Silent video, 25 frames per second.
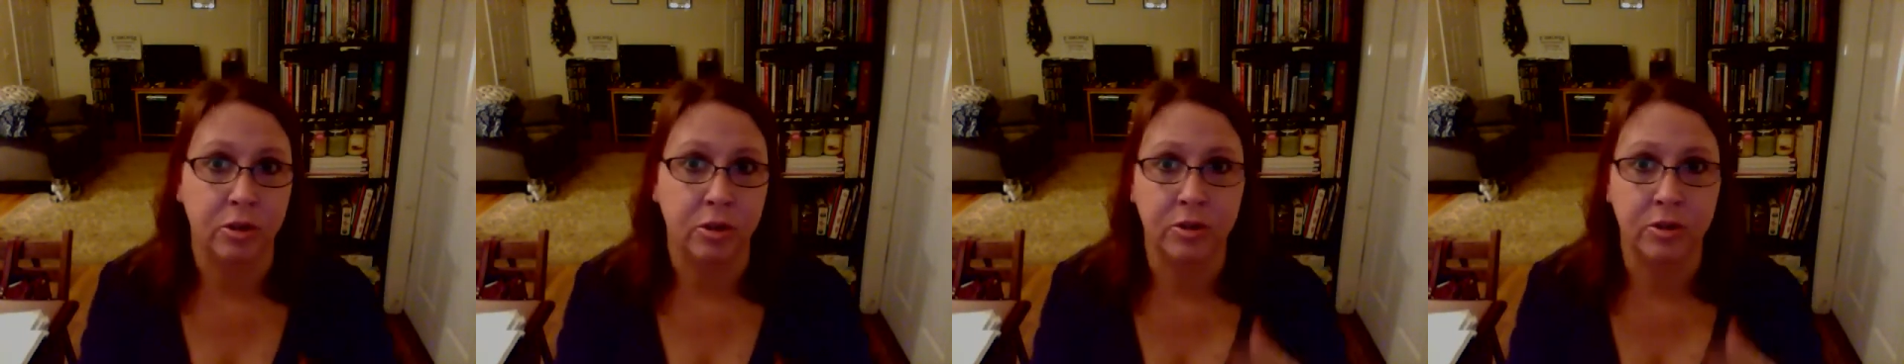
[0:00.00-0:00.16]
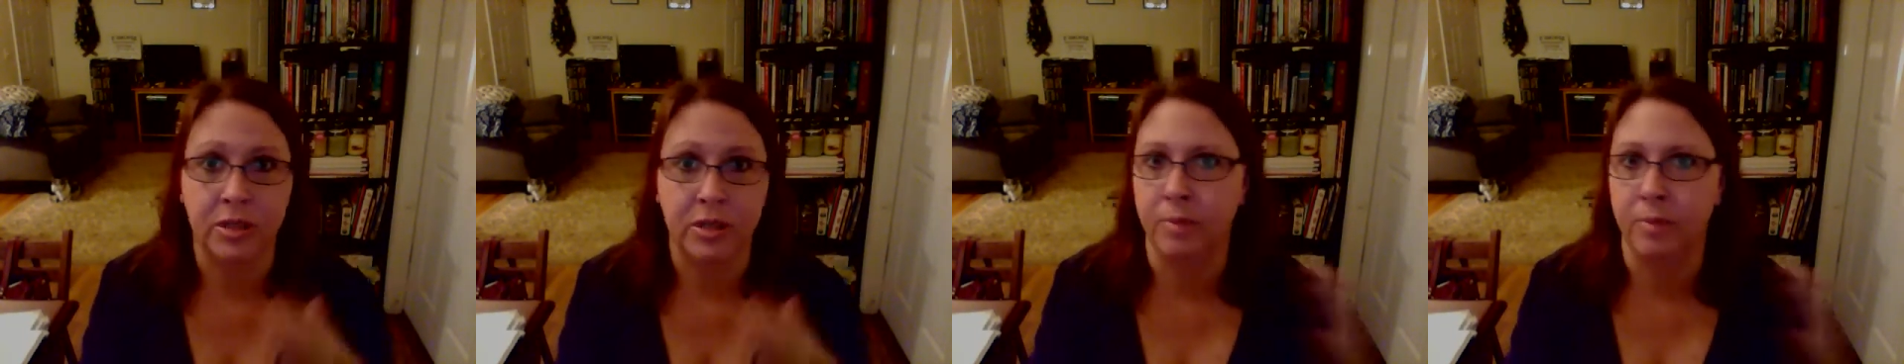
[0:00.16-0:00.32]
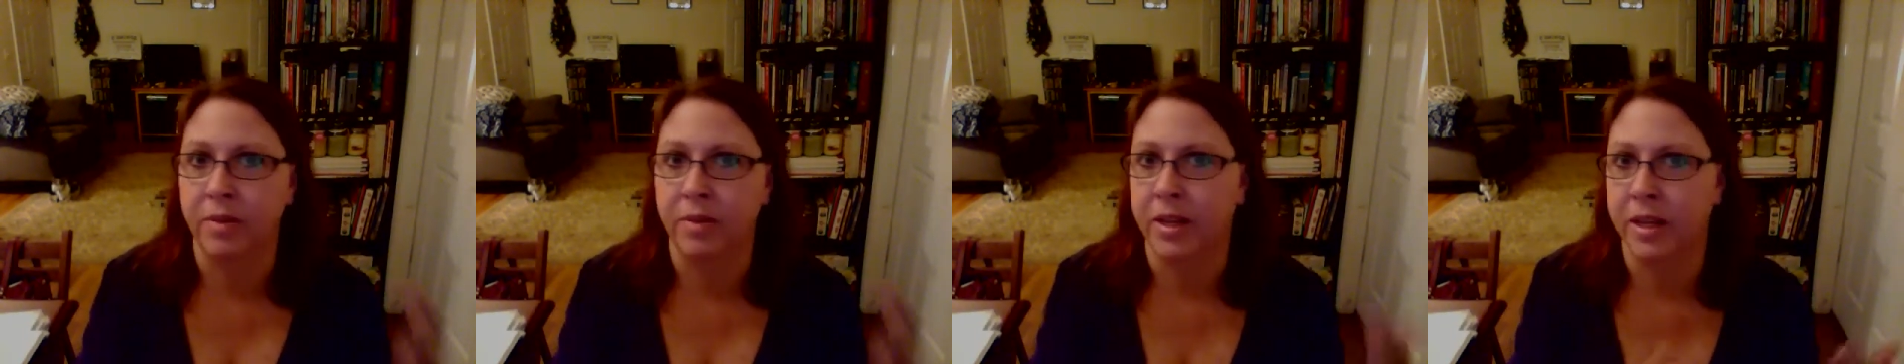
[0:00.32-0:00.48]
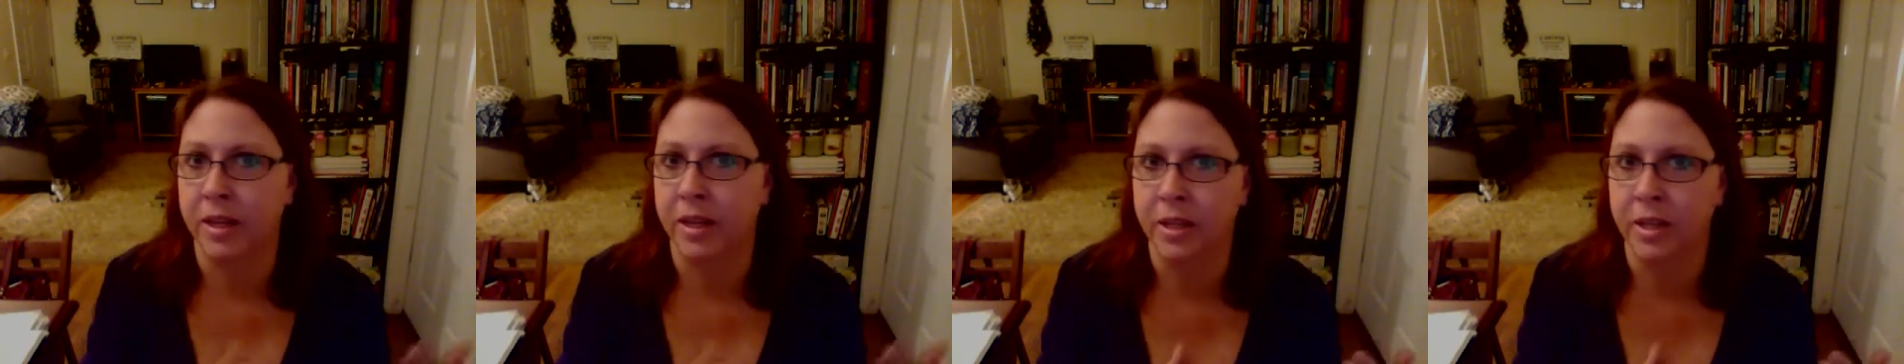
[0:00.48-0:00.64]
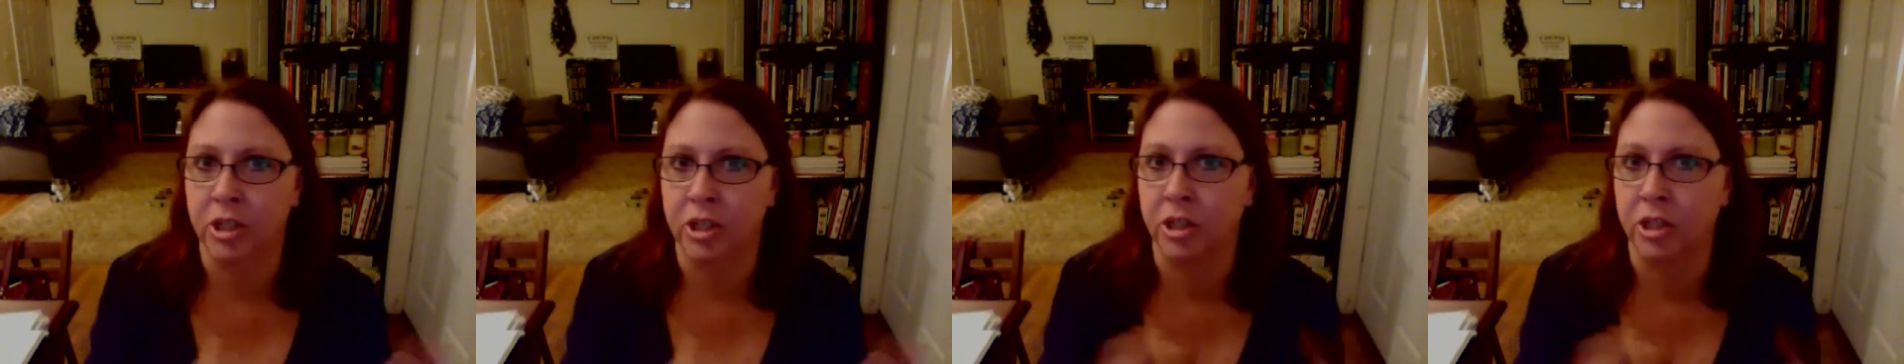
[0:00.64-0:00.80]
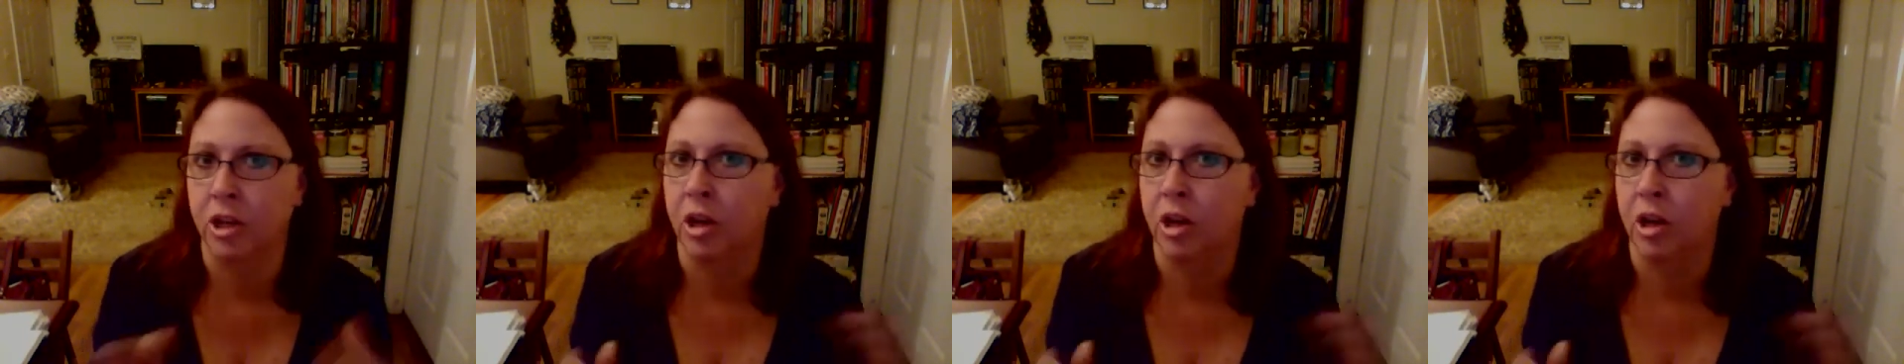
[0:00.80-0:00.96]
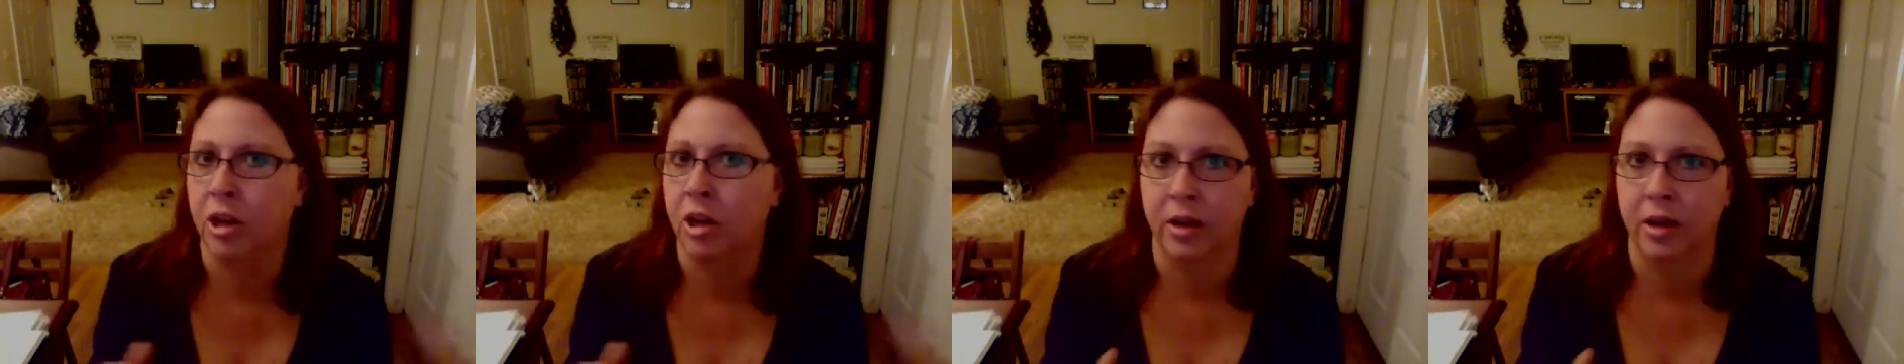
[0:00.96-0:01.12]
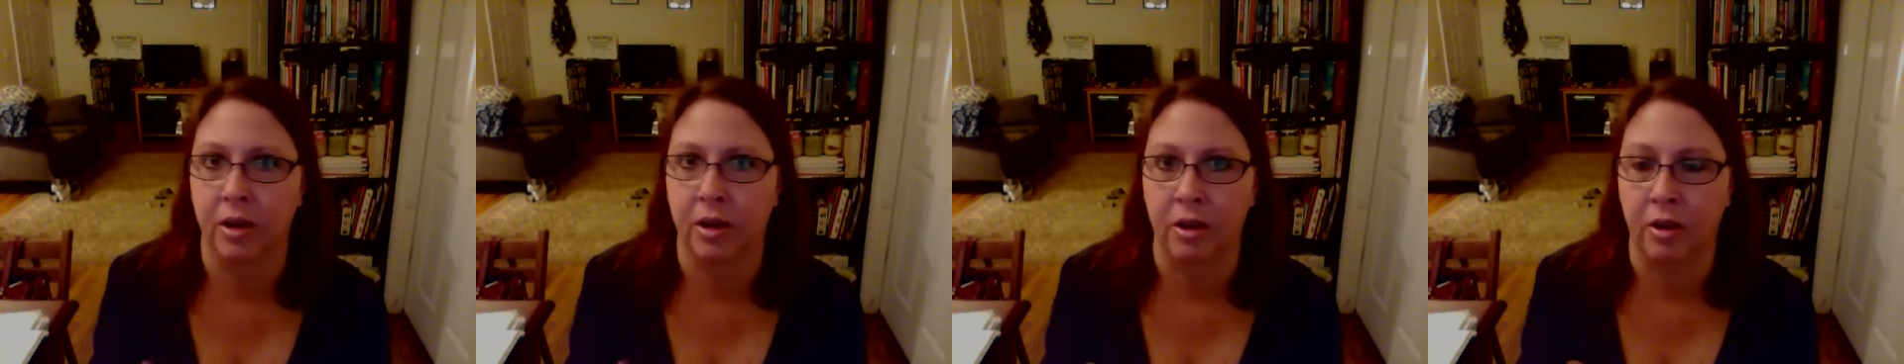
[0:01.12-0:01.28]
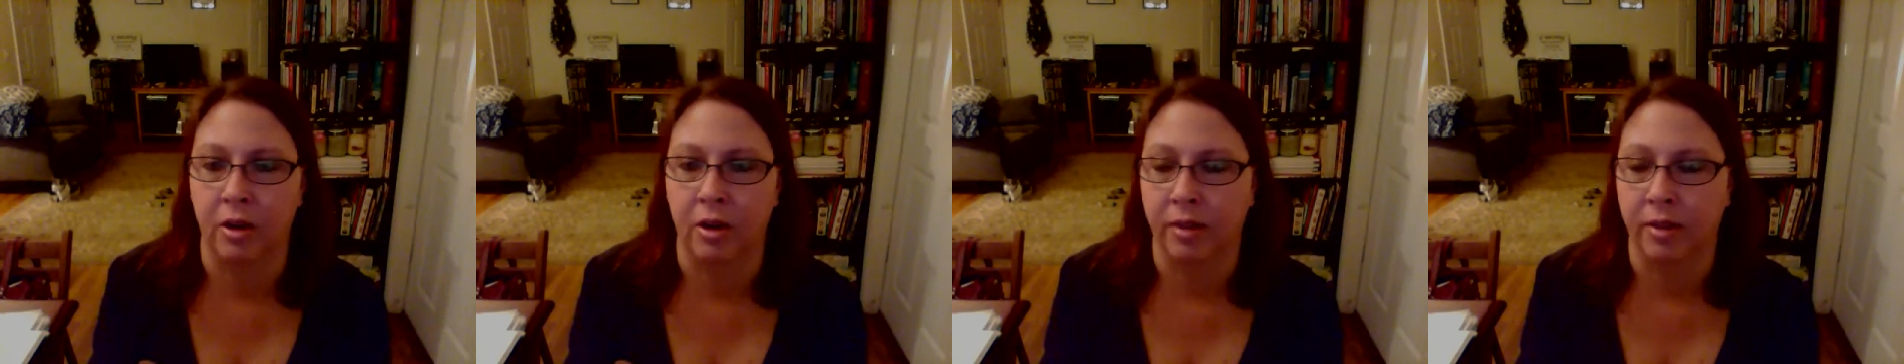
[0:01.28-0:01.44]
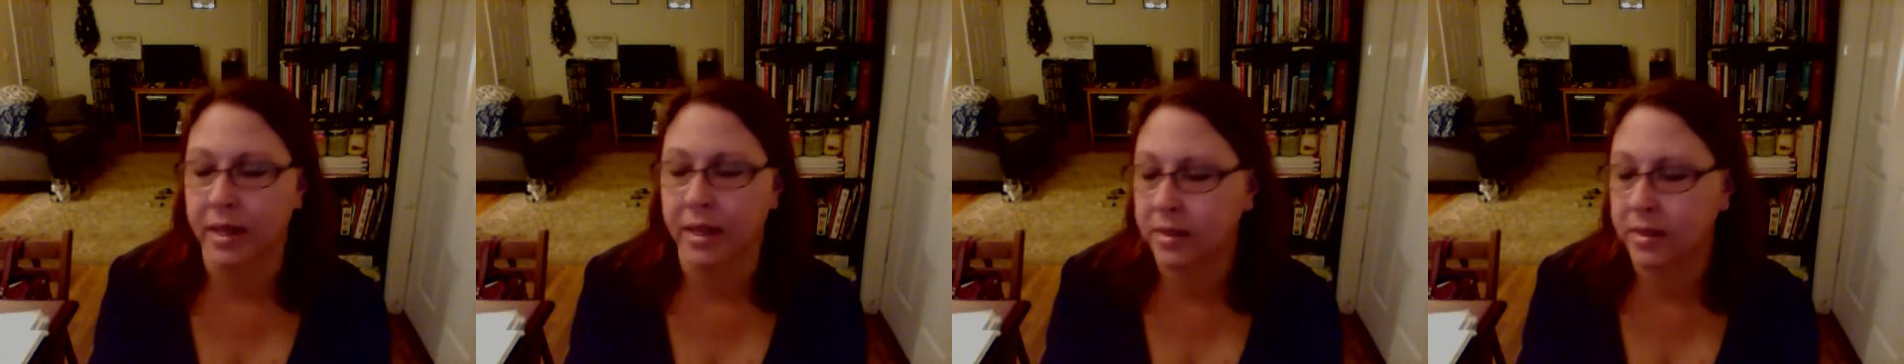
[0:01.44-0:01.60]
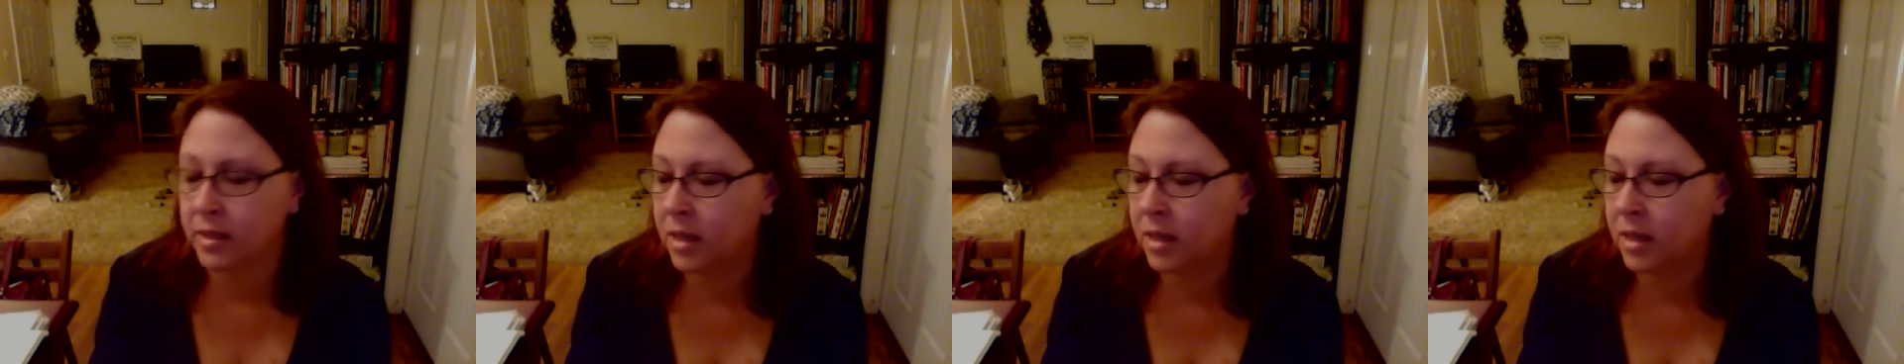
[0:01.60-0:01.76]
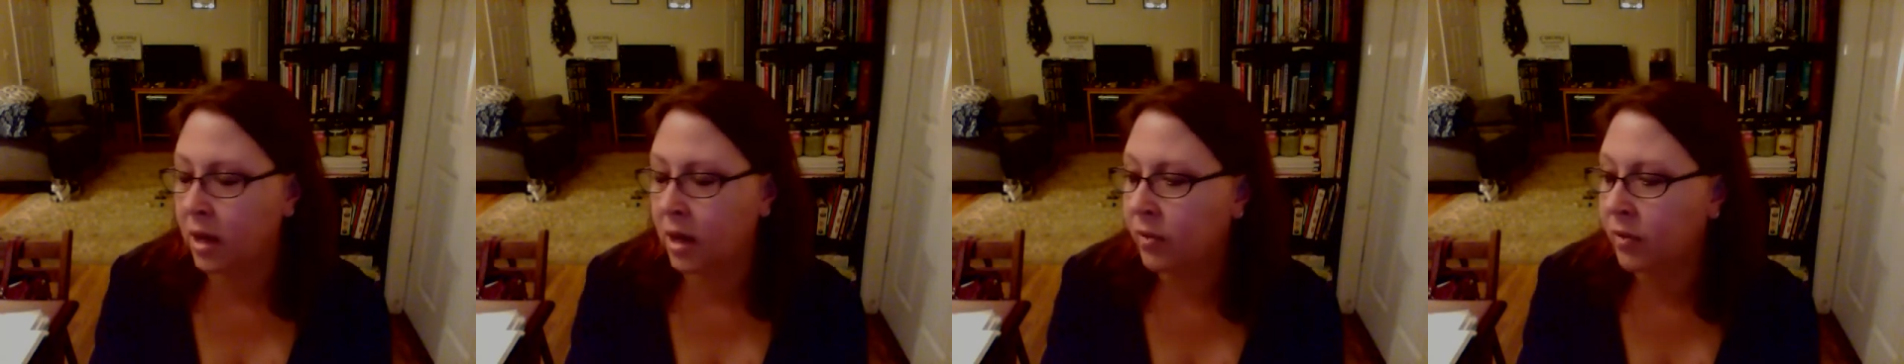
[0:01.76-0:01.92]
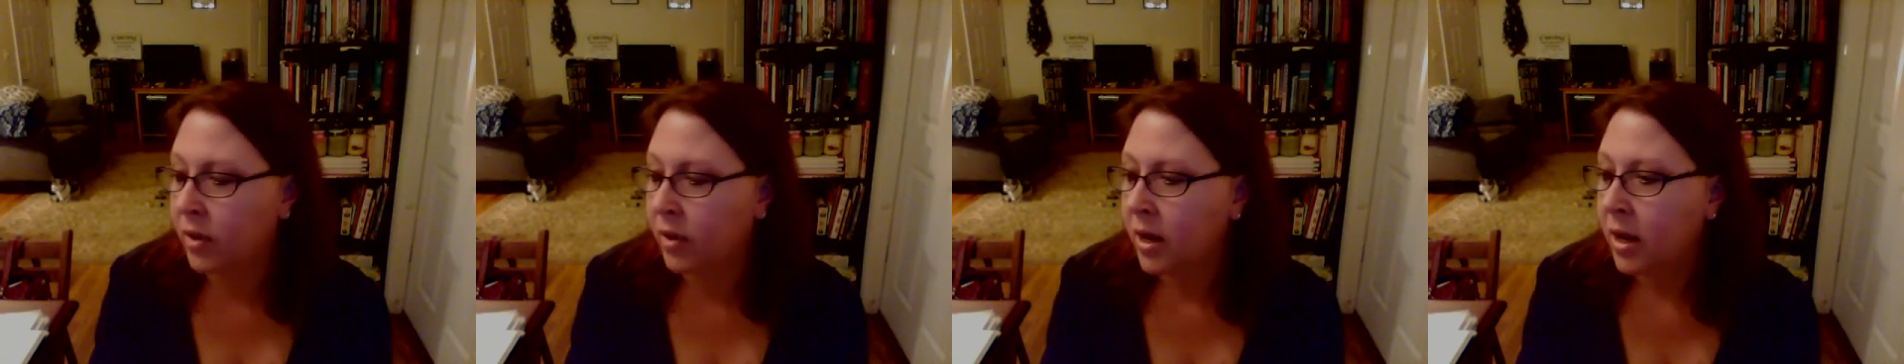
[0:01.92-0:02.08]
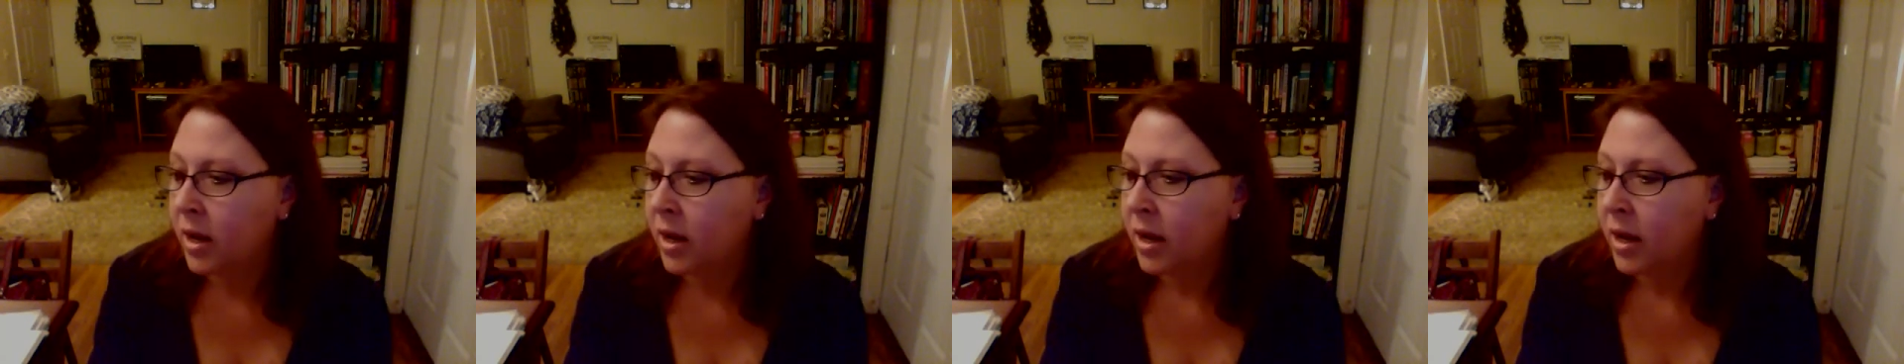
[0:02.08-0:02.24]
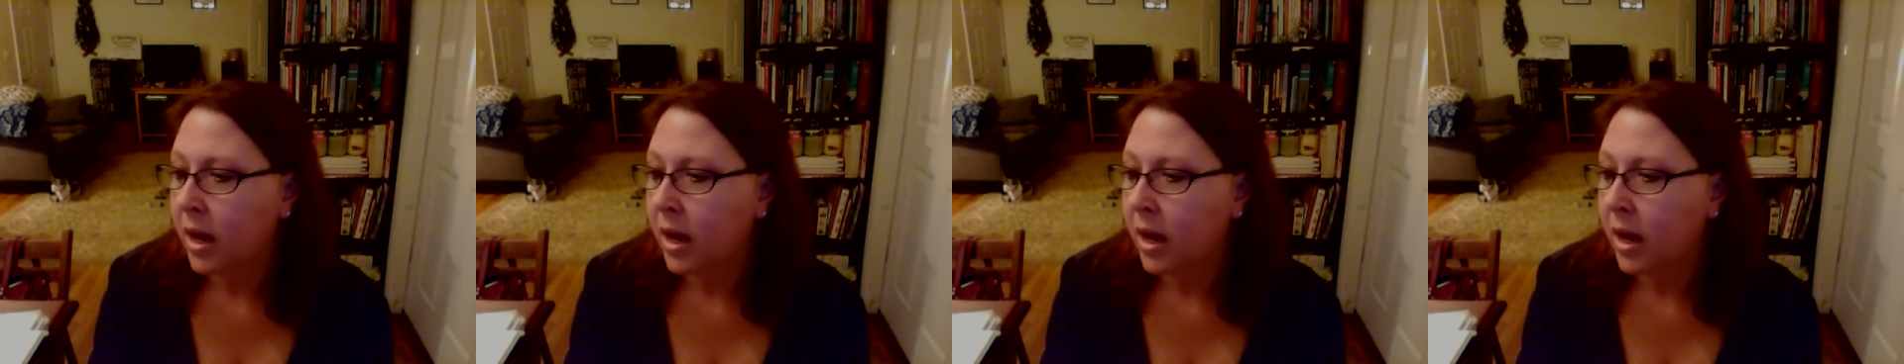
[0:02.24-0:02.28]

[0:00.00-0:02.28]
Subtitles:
use them to hitch a dog and all that stuff.